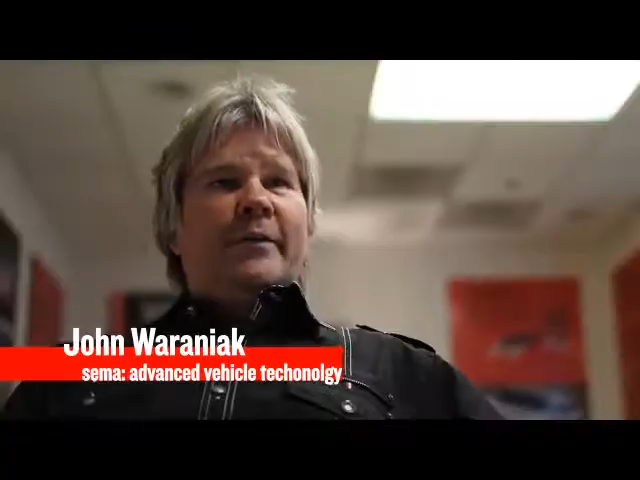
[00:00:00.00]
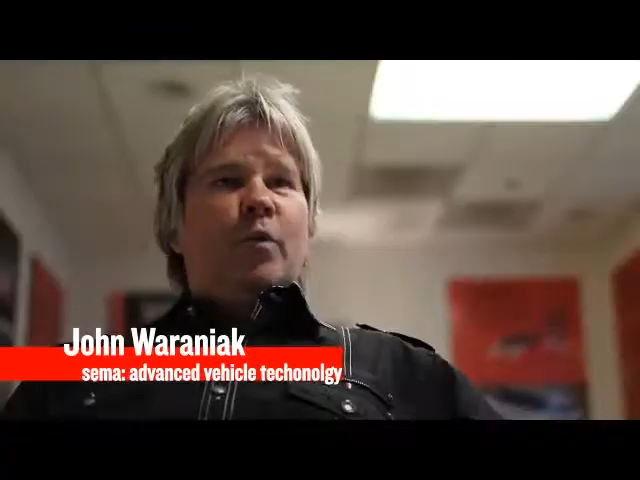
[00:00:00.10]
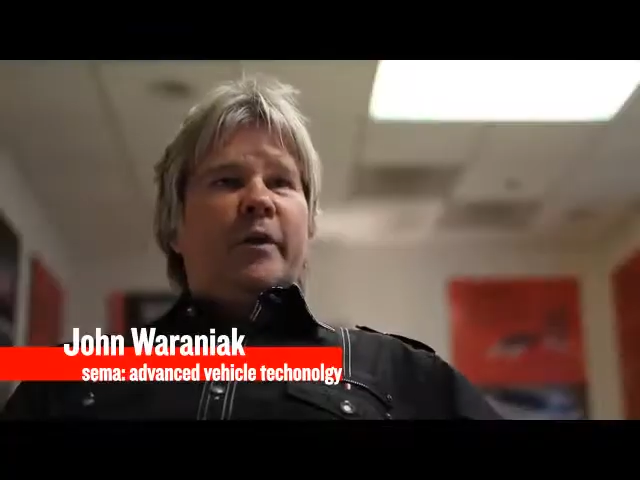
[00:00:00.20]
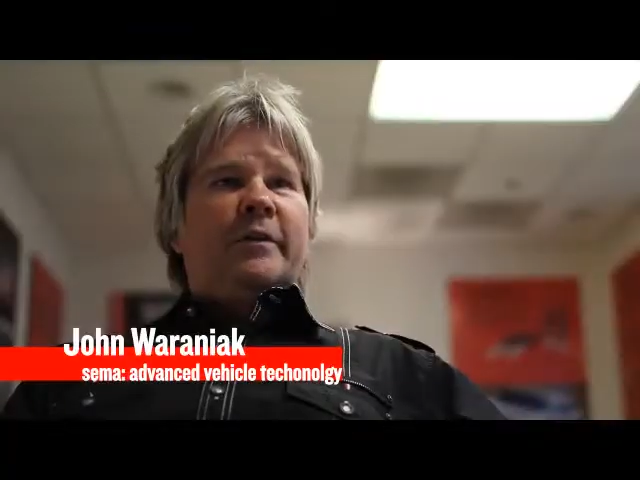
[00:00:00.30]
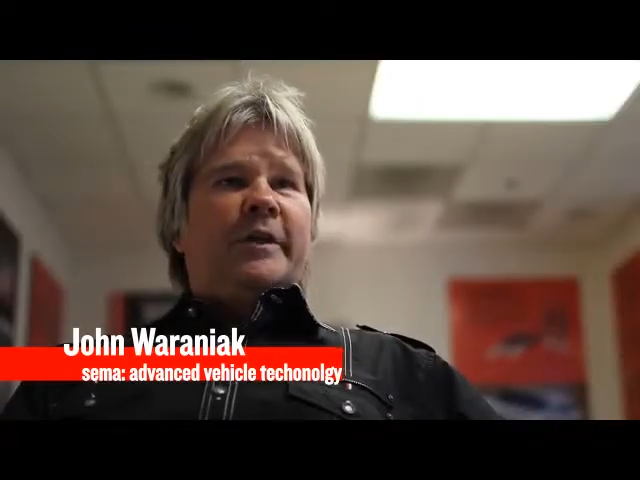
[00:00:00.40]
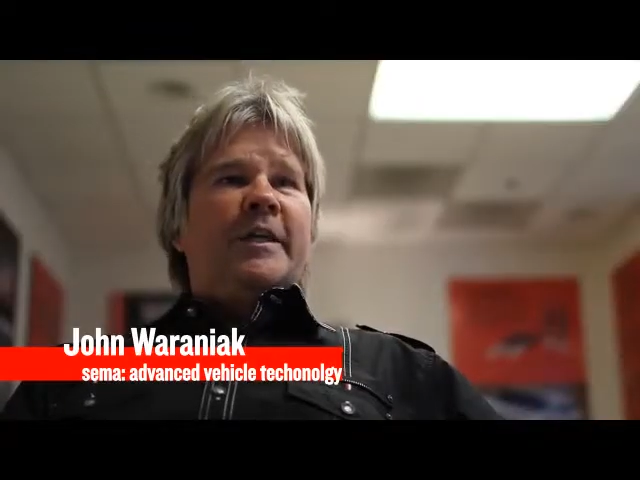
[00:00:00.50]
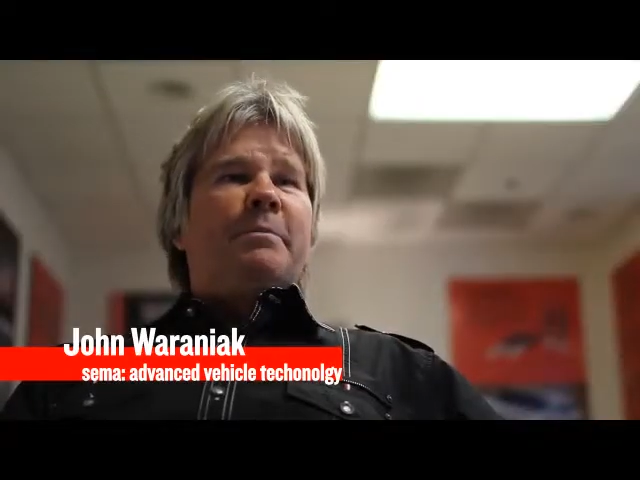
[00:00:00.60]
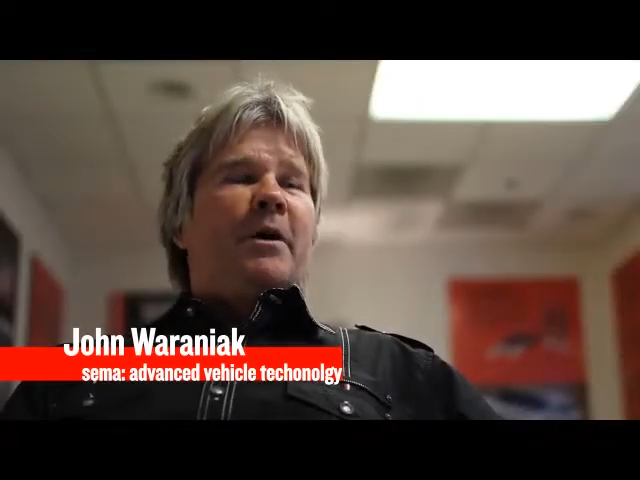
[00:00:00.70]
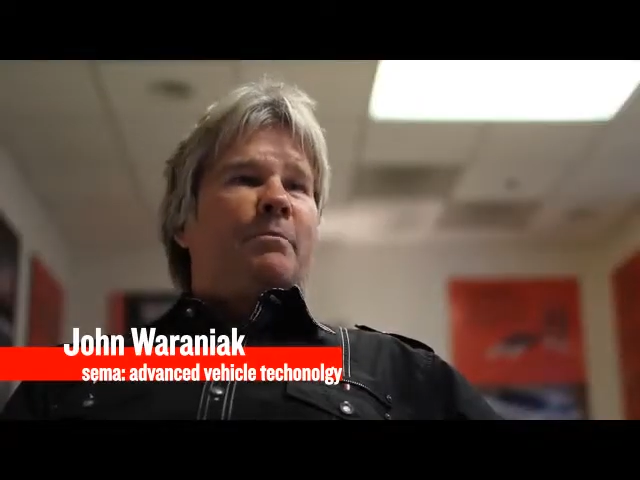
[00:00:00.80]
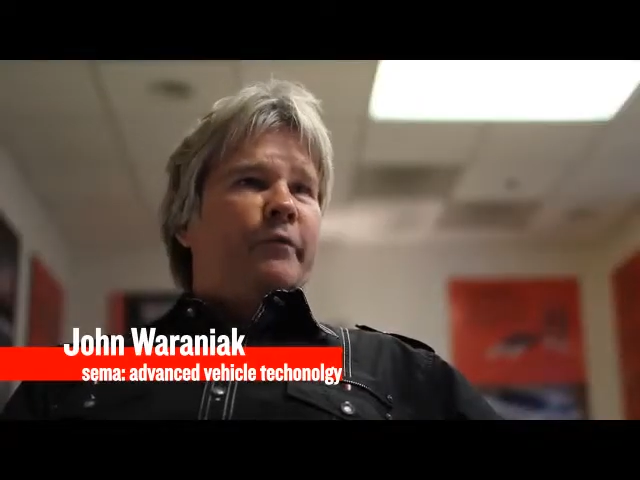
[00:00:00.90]
The will to keep
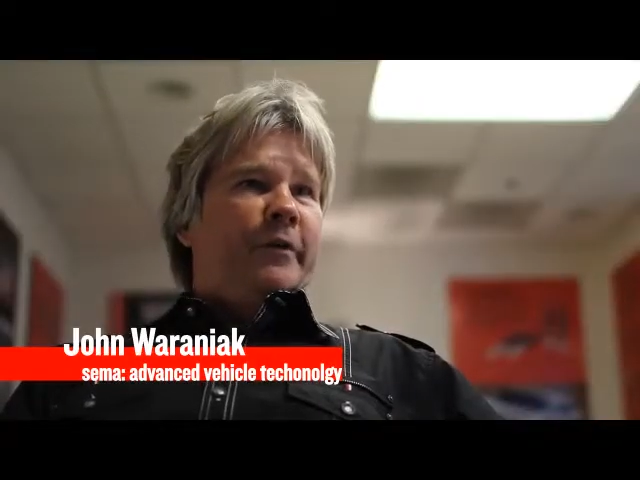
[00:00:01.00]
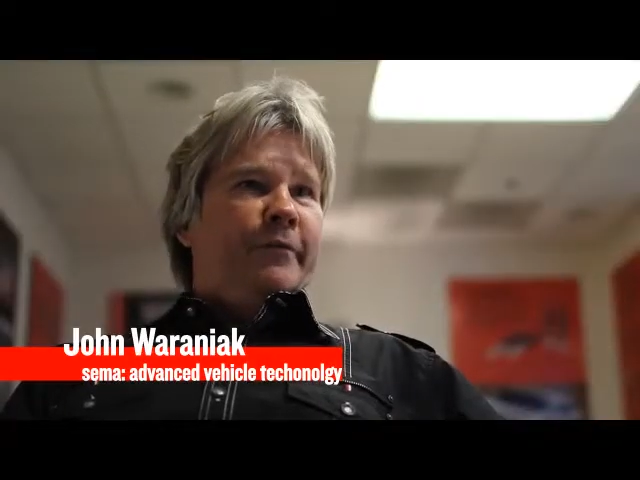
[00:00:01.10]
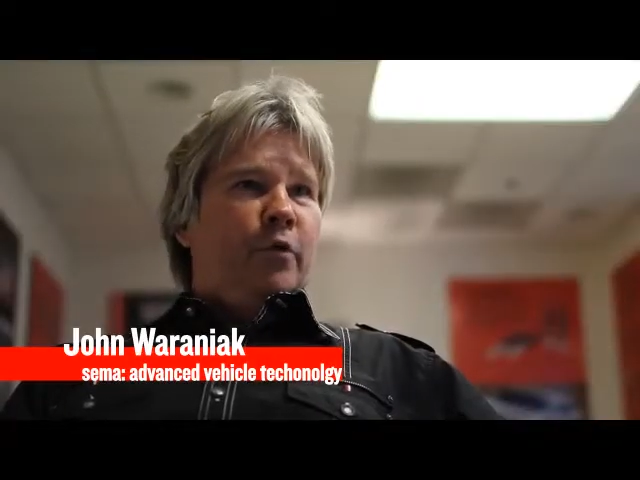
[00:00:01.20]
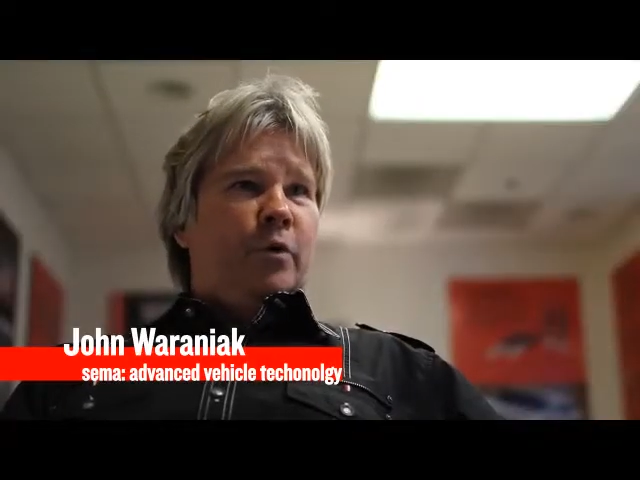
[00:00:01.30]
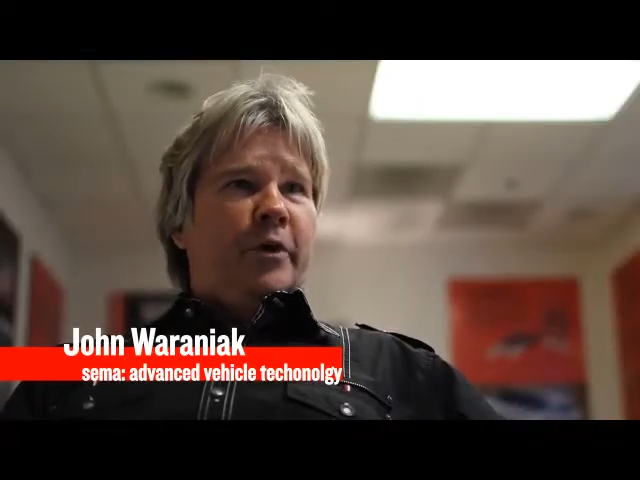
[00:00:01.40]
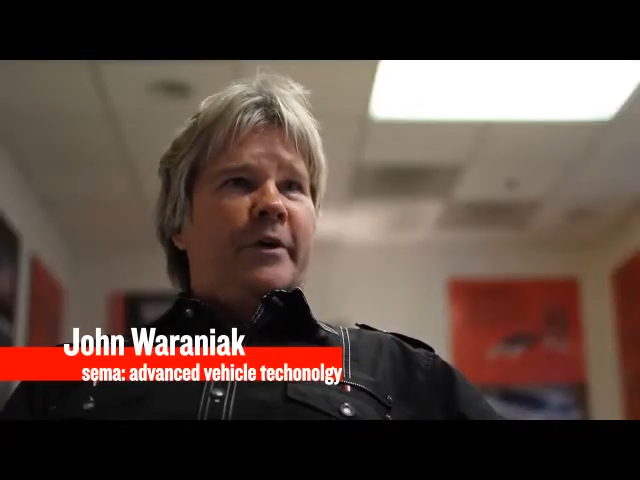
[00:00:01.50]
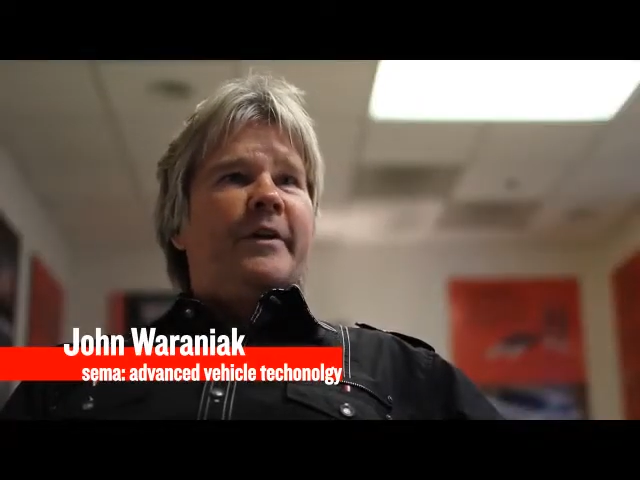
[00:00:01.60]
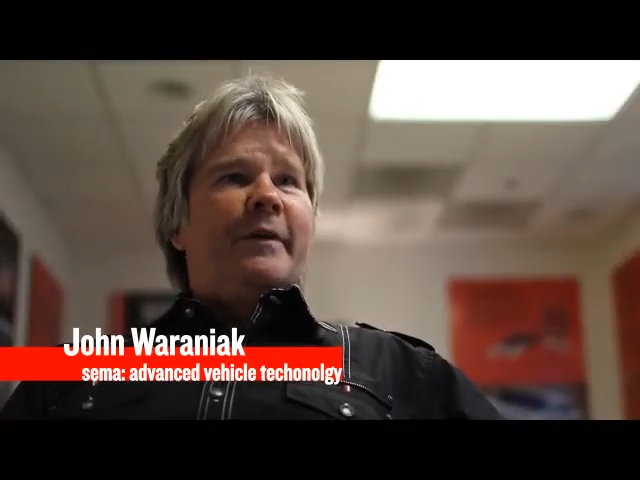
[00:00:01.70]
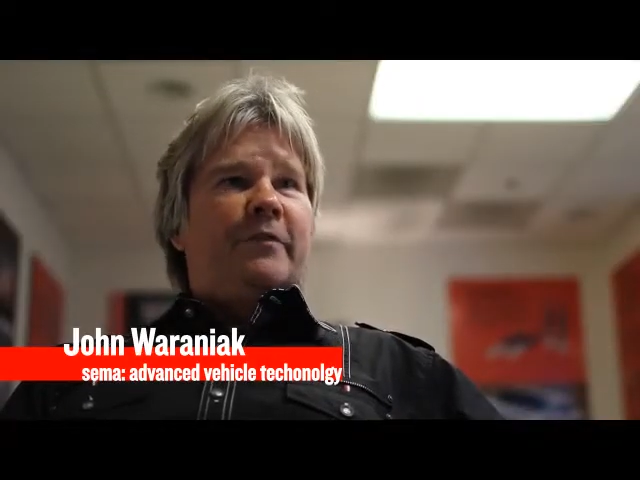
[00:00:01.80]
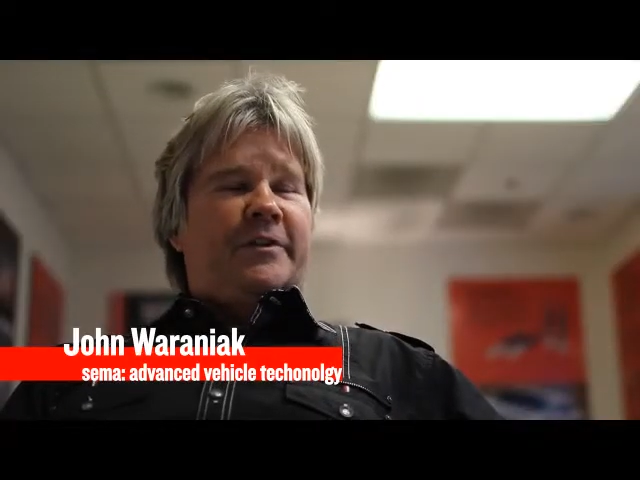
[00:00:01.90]
on moving forward,
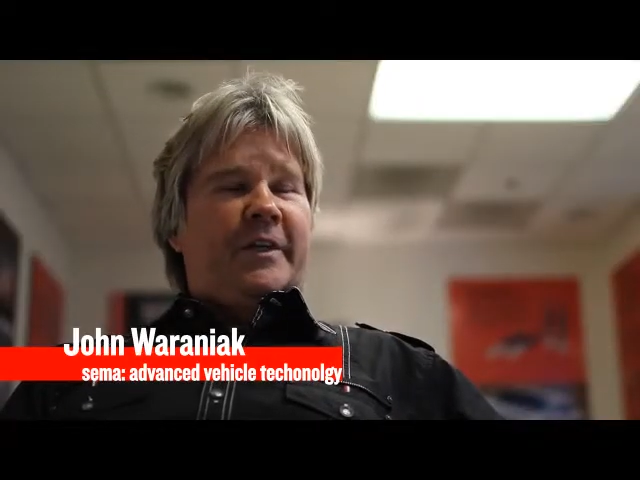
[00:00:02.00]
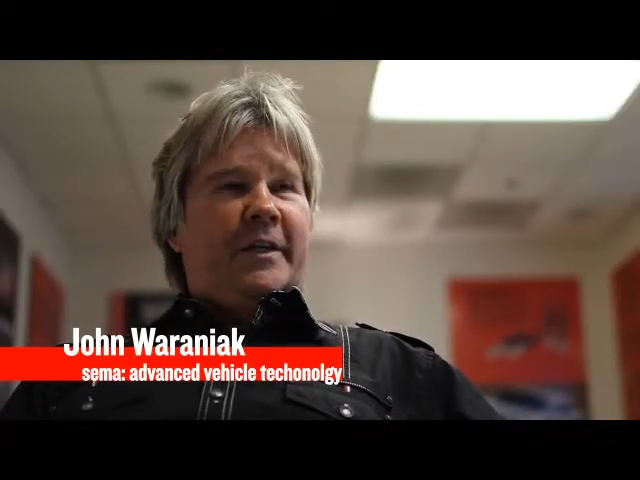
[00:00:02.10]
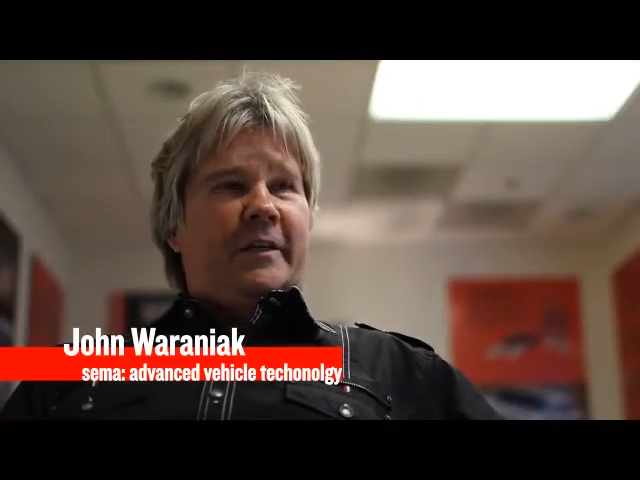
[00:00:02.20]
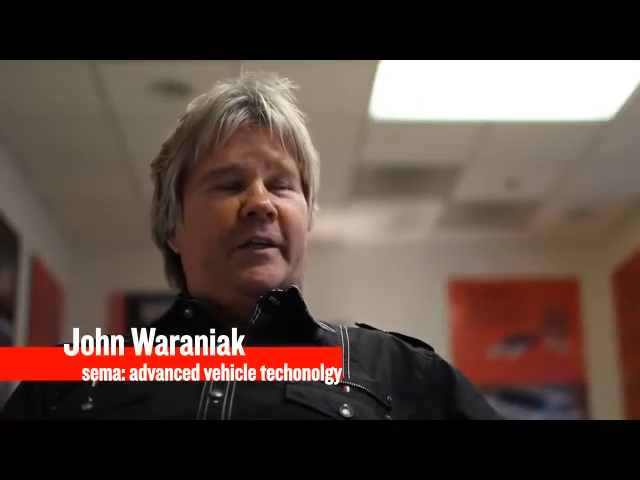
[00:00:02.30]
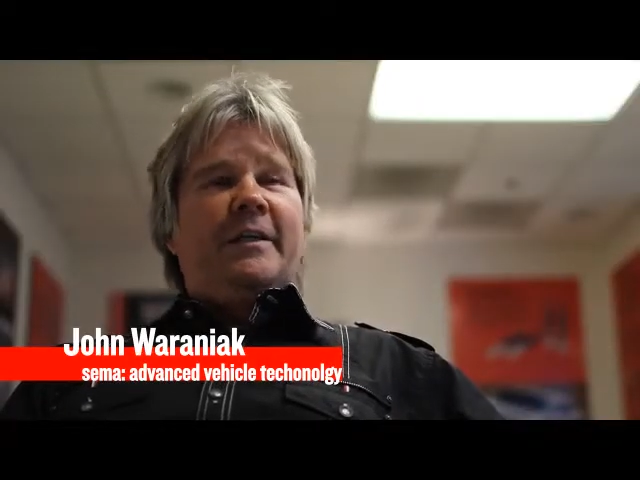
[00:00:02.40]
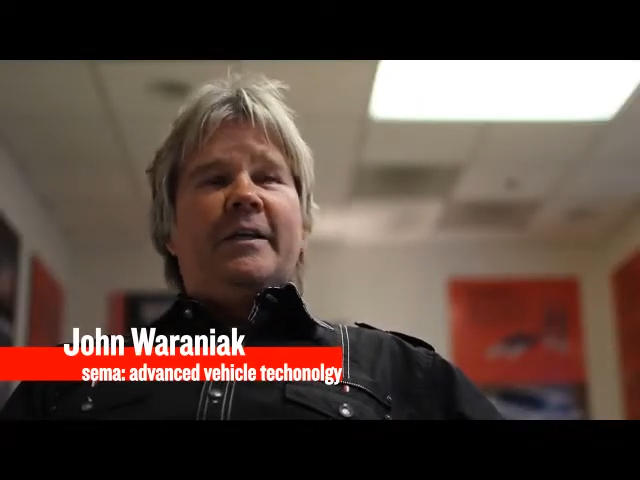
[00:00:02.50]
never settling,